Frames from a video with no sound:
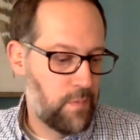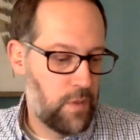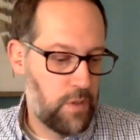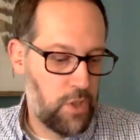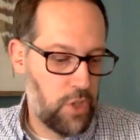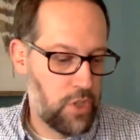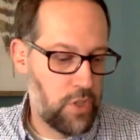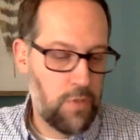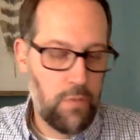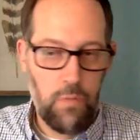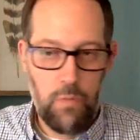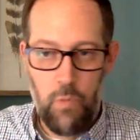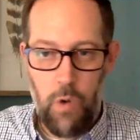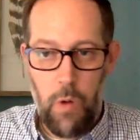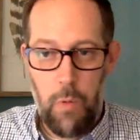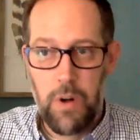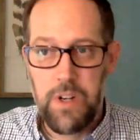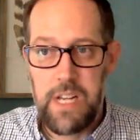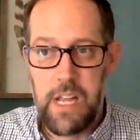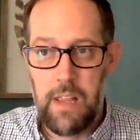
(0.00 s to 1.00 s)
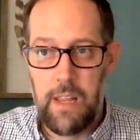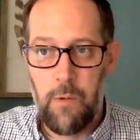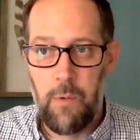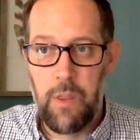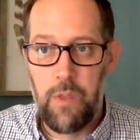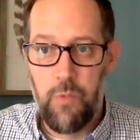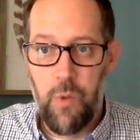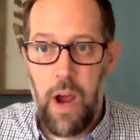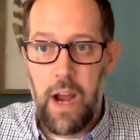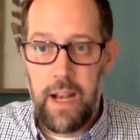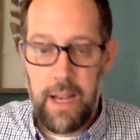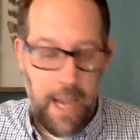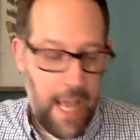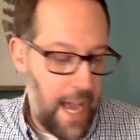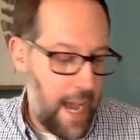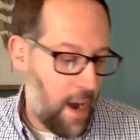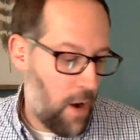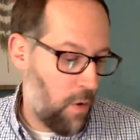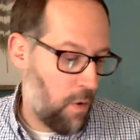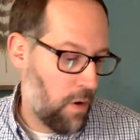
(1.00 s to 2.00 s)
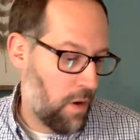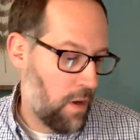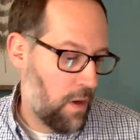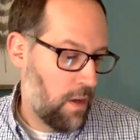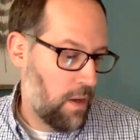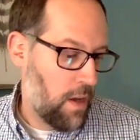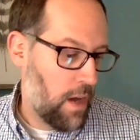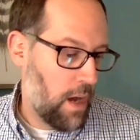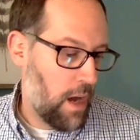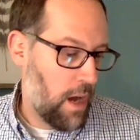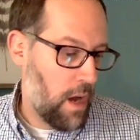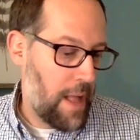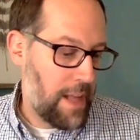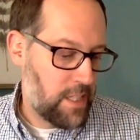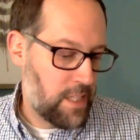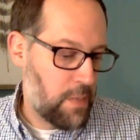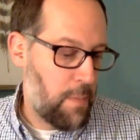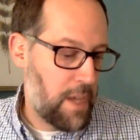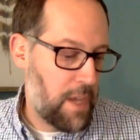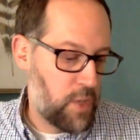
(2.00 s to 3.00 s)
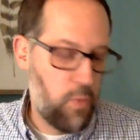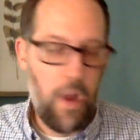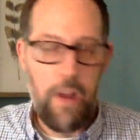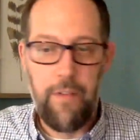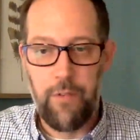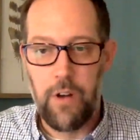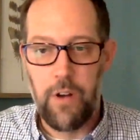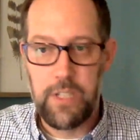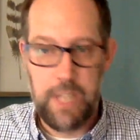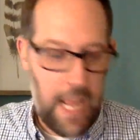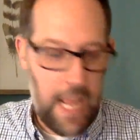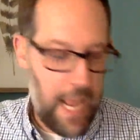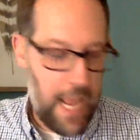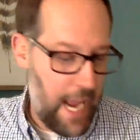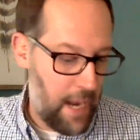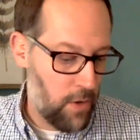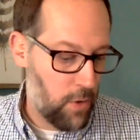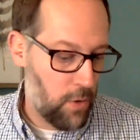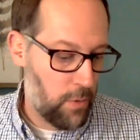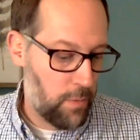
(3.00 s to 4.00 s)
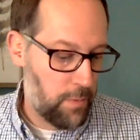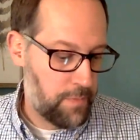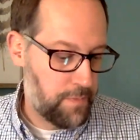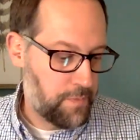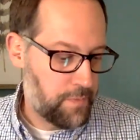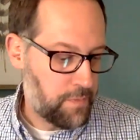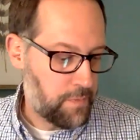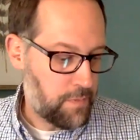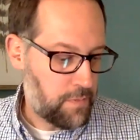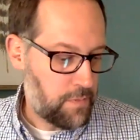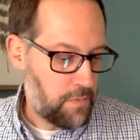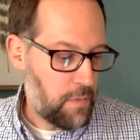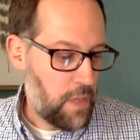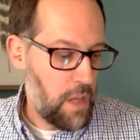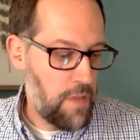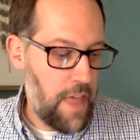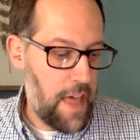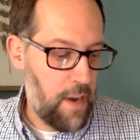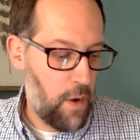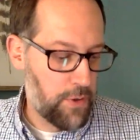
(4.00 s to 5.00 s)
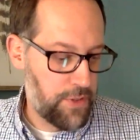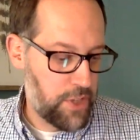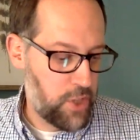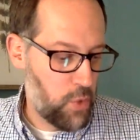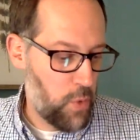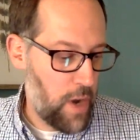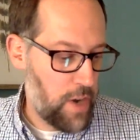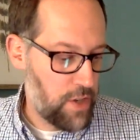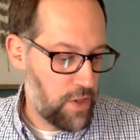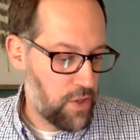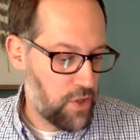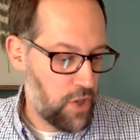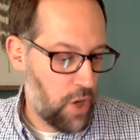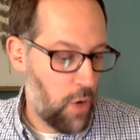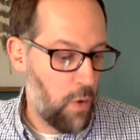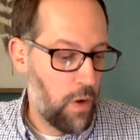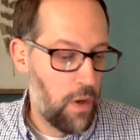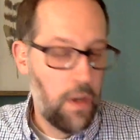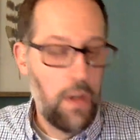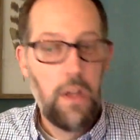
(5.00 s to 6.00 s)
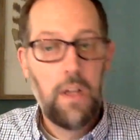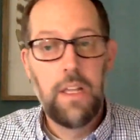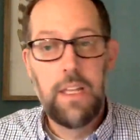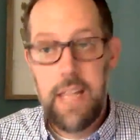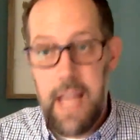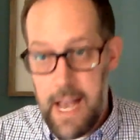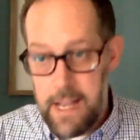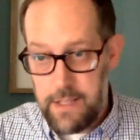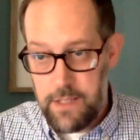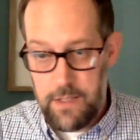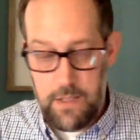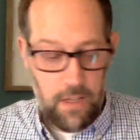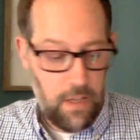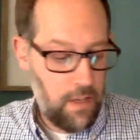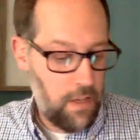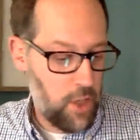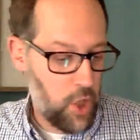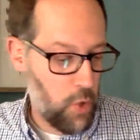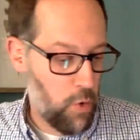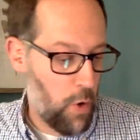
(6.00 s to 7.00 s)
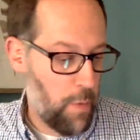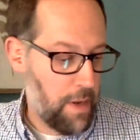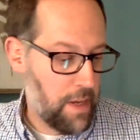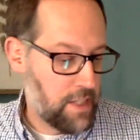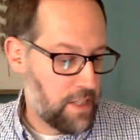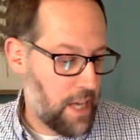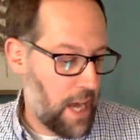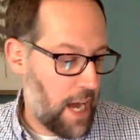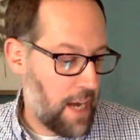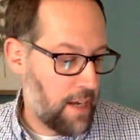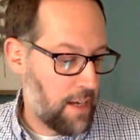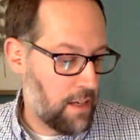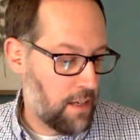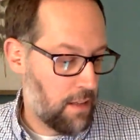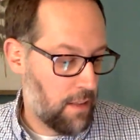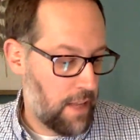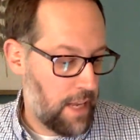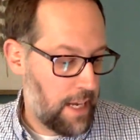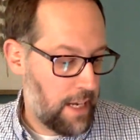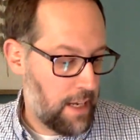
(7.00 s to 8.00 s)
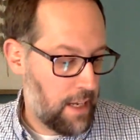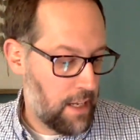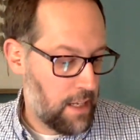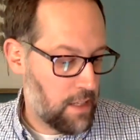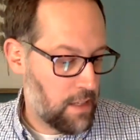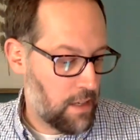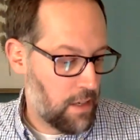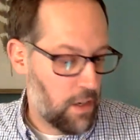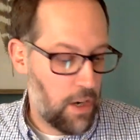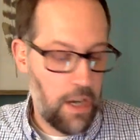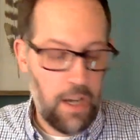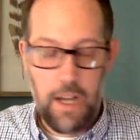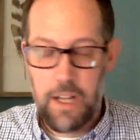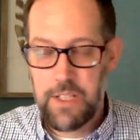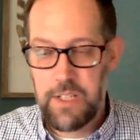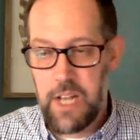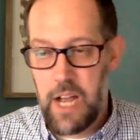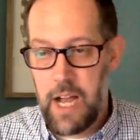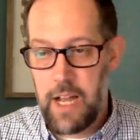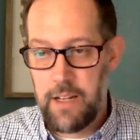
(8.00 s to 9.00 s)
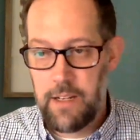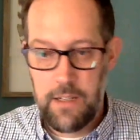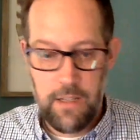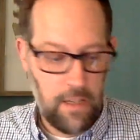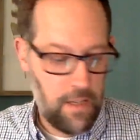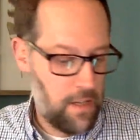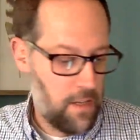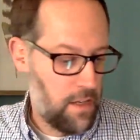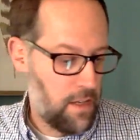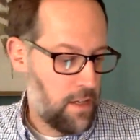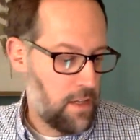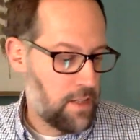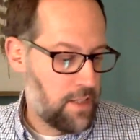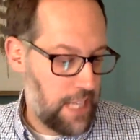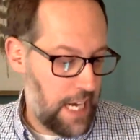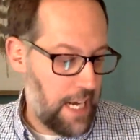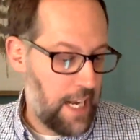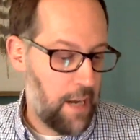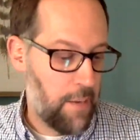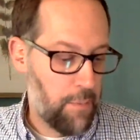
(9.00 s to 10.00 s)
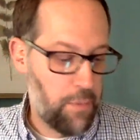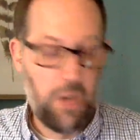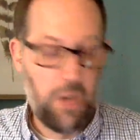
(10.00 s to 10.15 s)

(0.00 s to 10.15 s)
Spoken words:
just what we're dealing with right now, that's the best way for us to handle that whole situation. So yes, you will be assigned or assigned seating